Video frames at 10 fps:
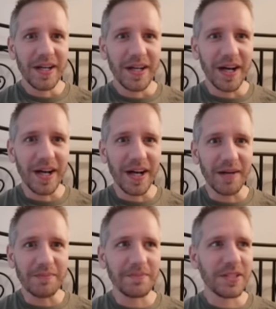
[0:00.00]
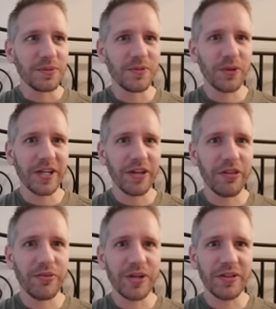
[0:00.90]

Because we've already got 3